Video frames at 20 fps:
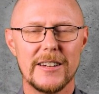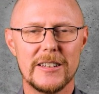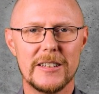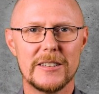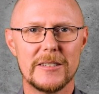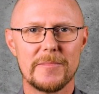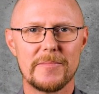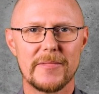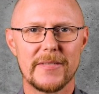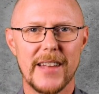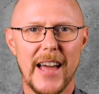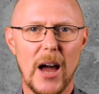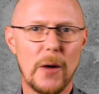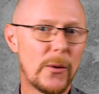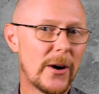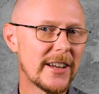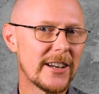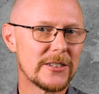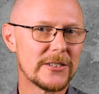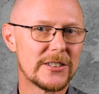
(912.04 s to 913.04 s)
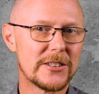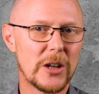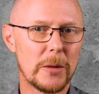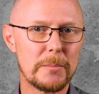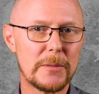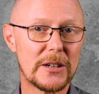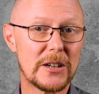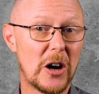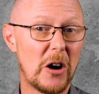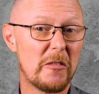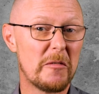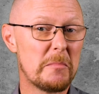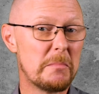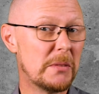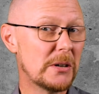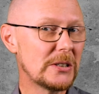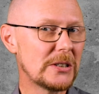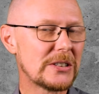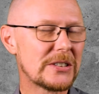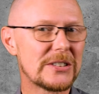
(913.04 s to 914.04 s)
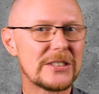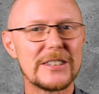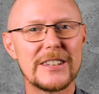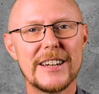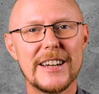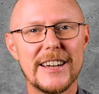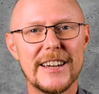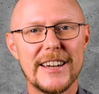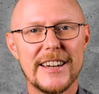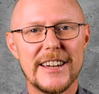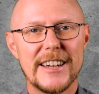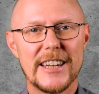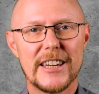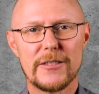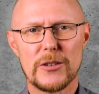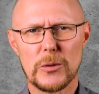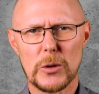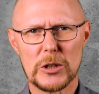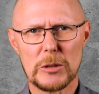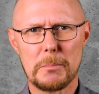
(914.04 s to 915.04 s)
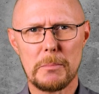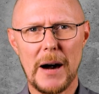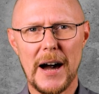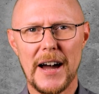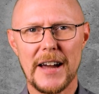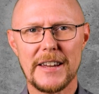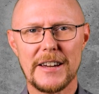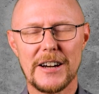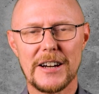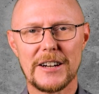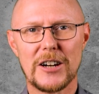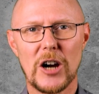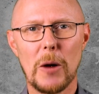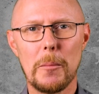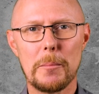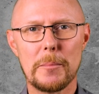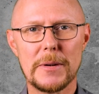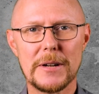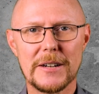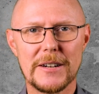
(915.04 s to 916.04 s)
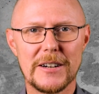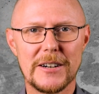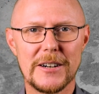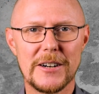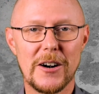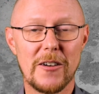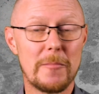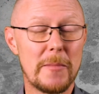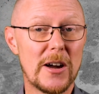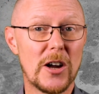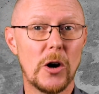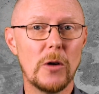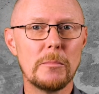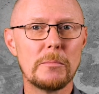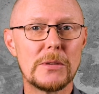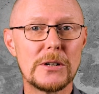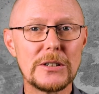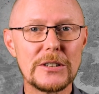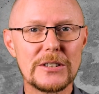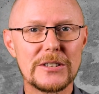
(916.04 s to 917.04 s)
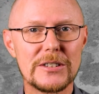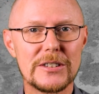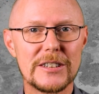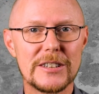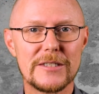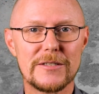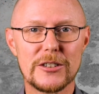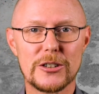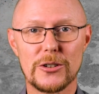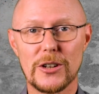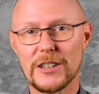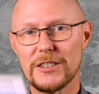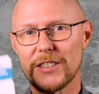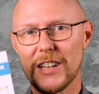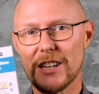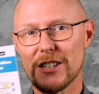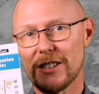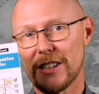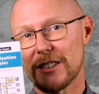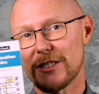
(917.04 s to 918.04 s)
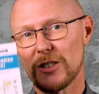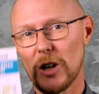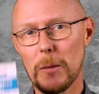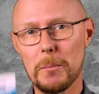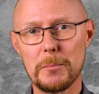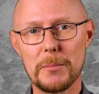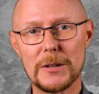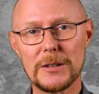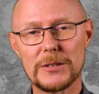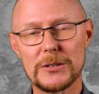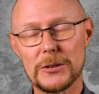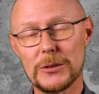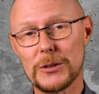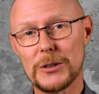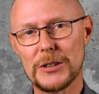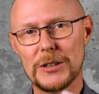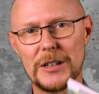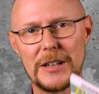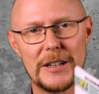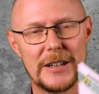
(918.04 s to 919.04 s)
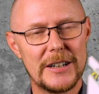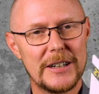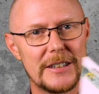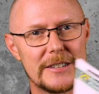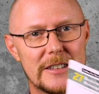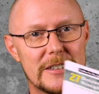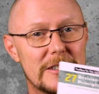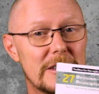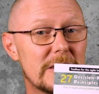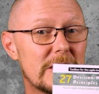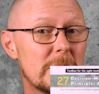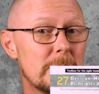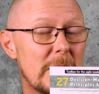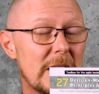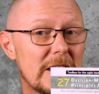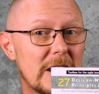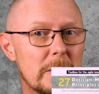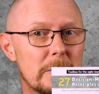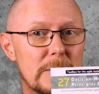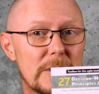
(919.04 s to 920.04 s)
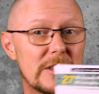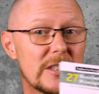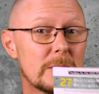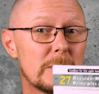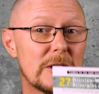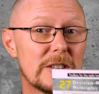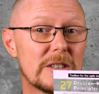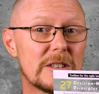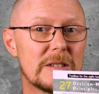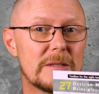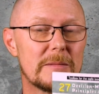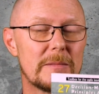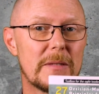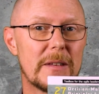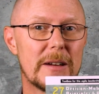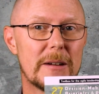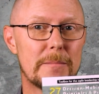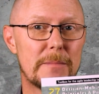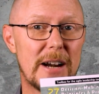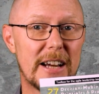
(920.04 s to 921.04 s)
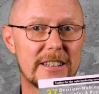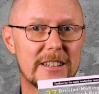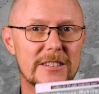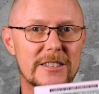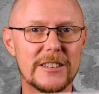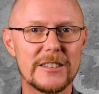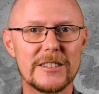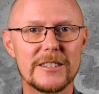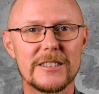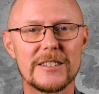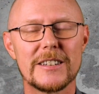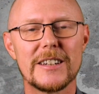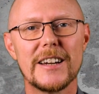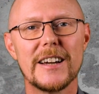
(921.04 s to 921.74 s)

And while on the topic of books, if you want to buy a copy of my own books, Visualization Examples or Decision-Making Principles and Practices,